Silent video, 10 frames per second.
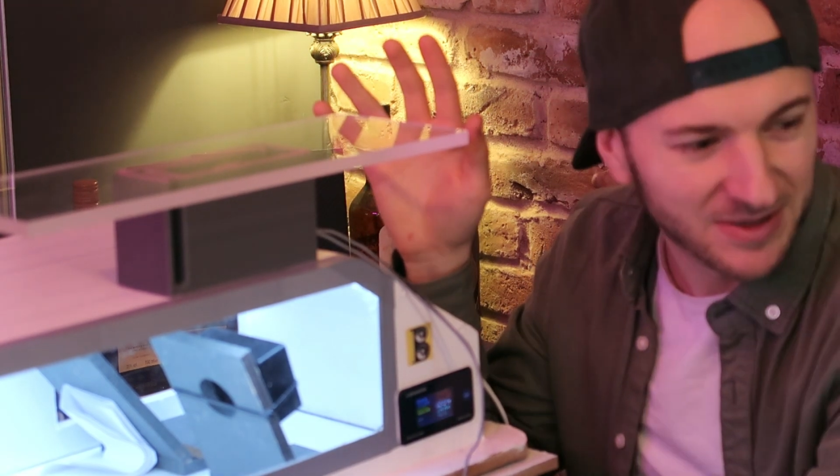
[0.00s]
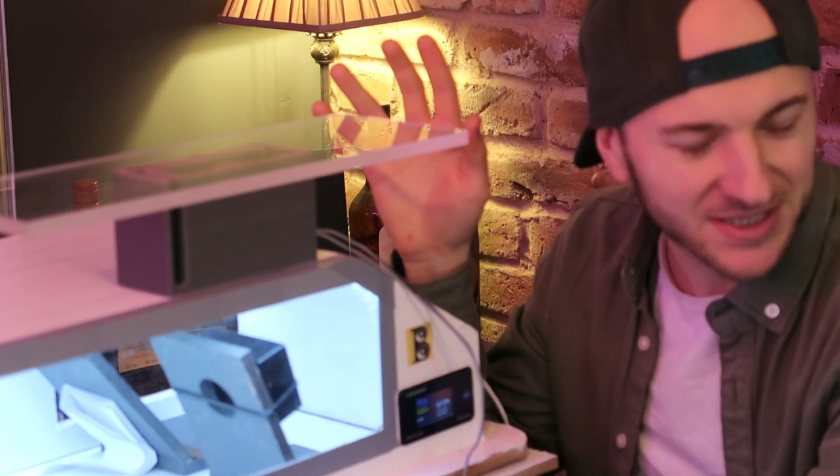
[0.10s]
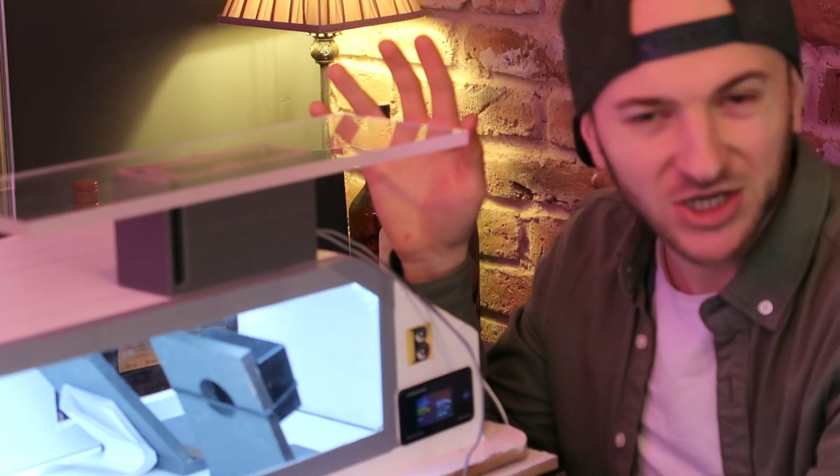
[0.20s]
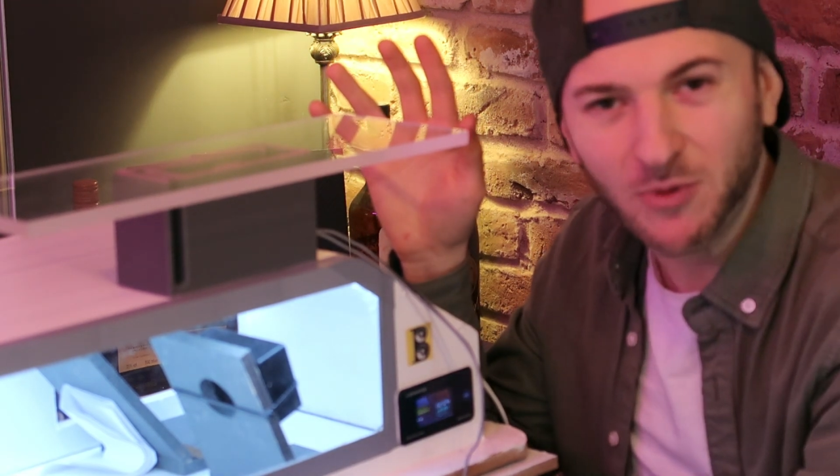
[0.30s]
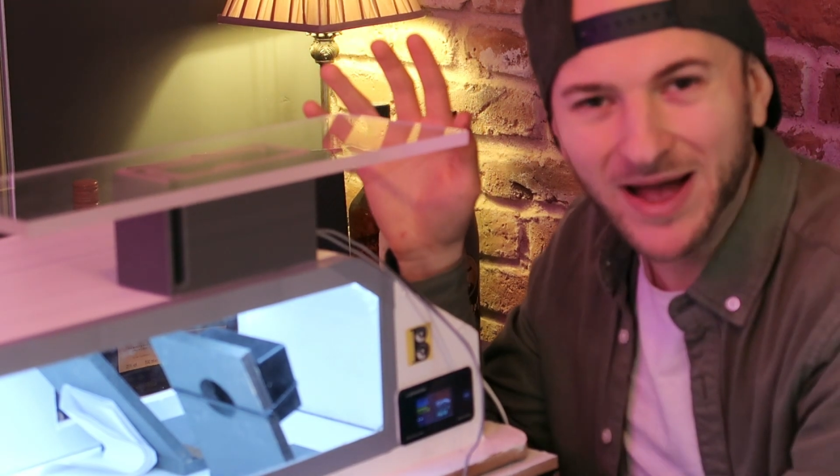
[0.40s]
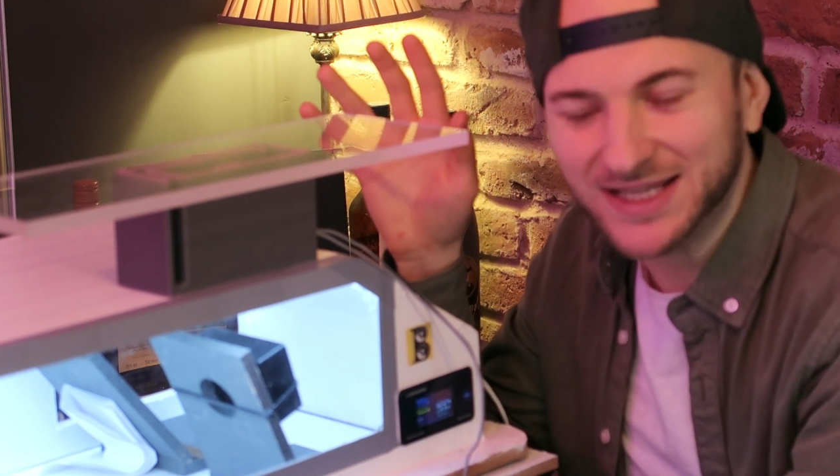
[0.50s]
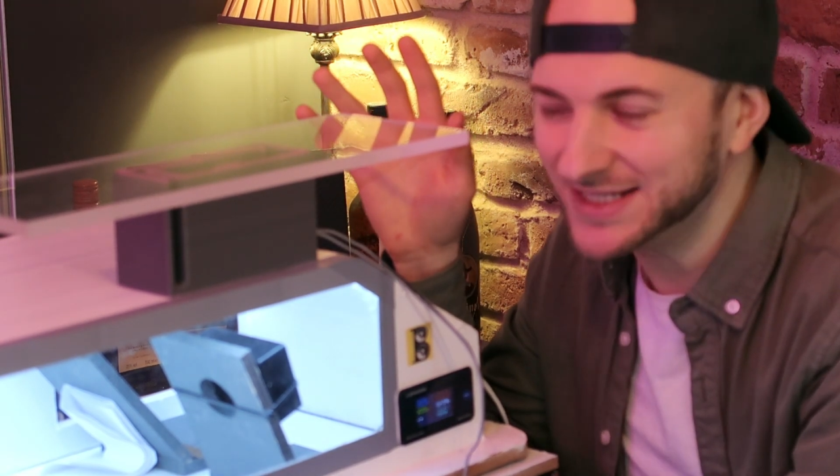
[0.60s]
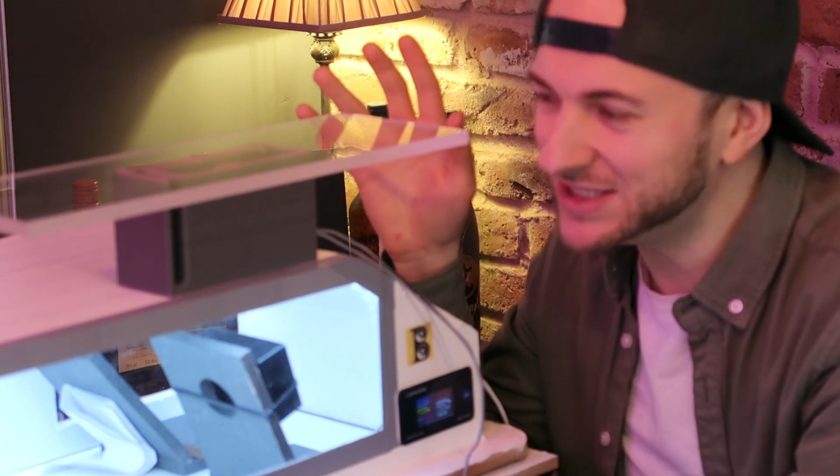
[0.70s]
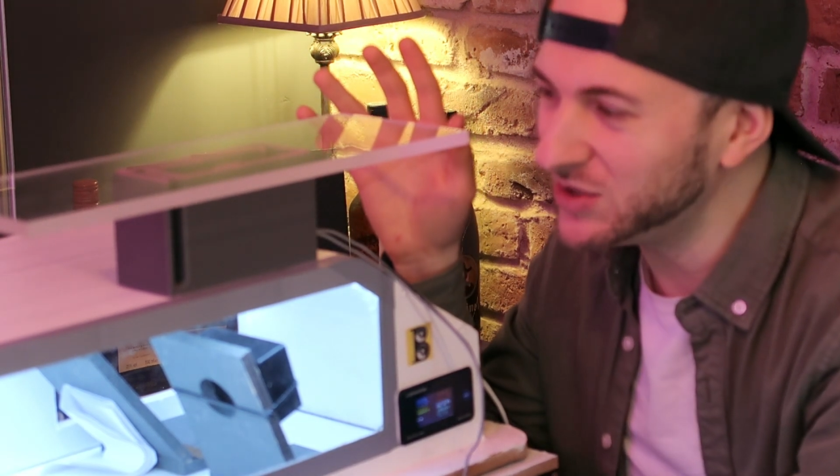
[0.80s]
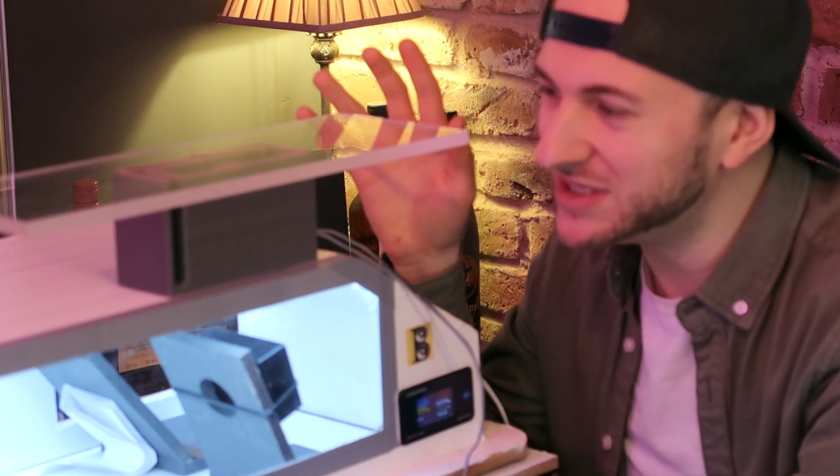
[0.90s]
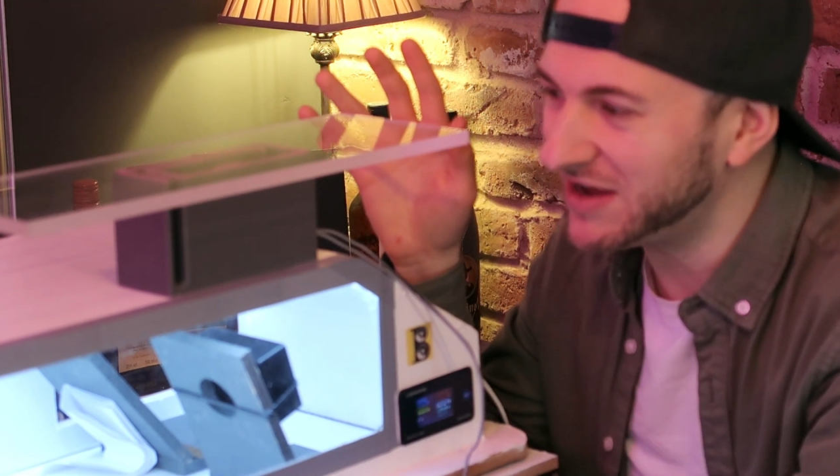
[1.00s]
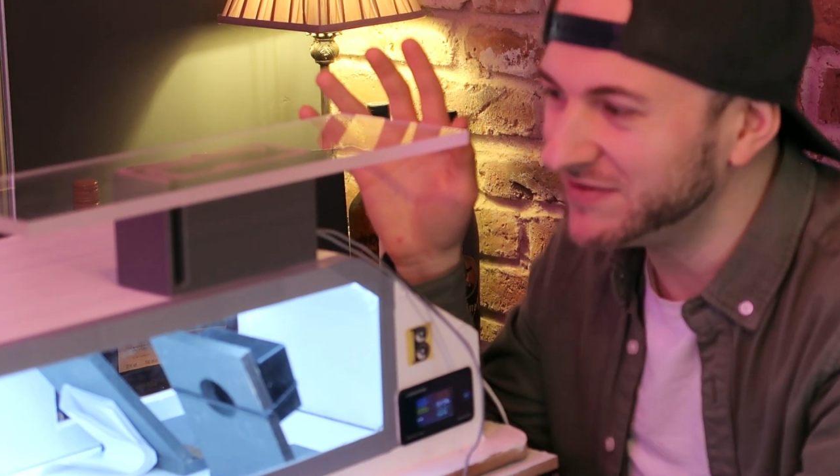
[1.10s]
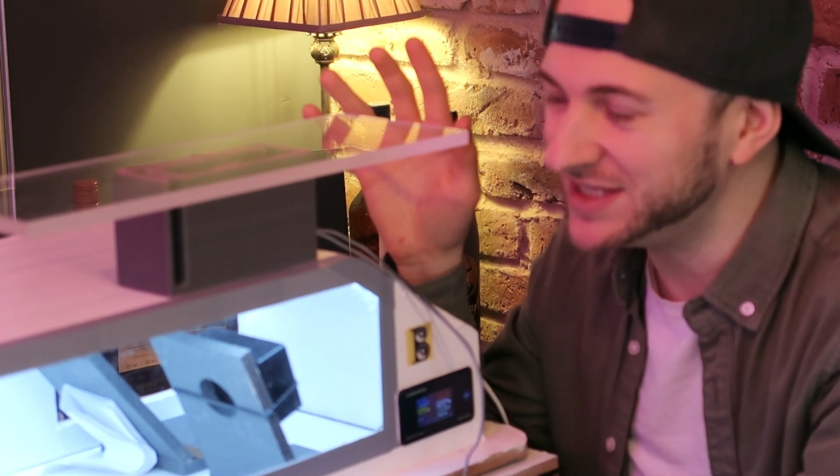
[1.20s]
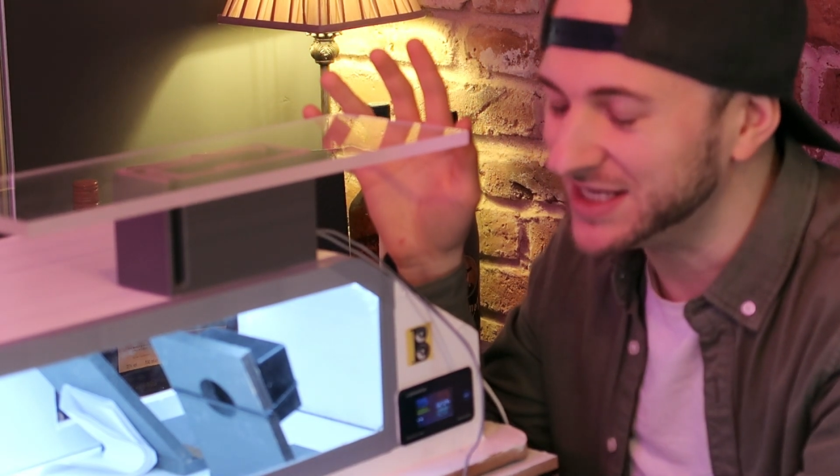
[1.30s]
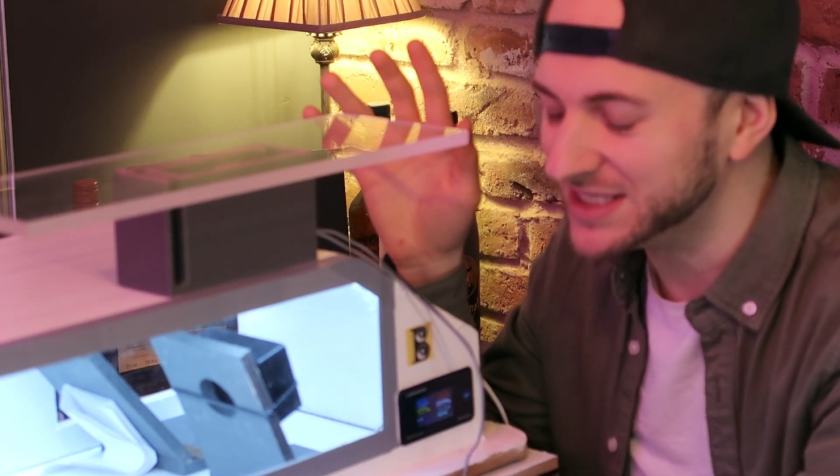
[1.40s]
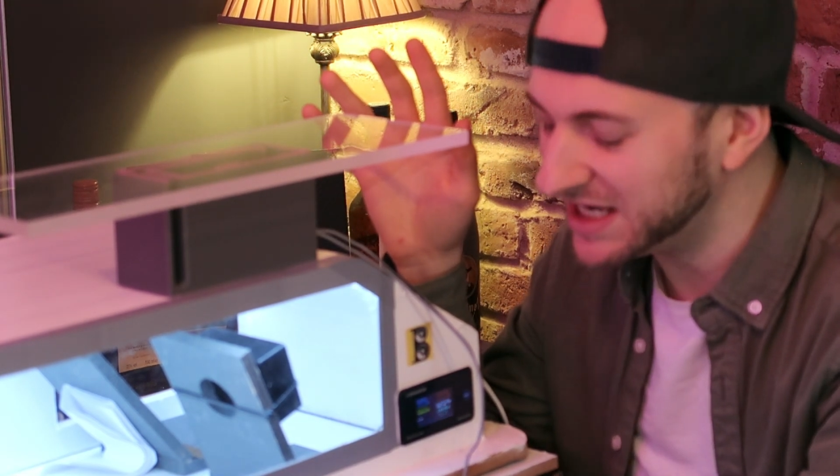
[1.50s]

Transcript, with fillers: I'm just going to go back to this 270 and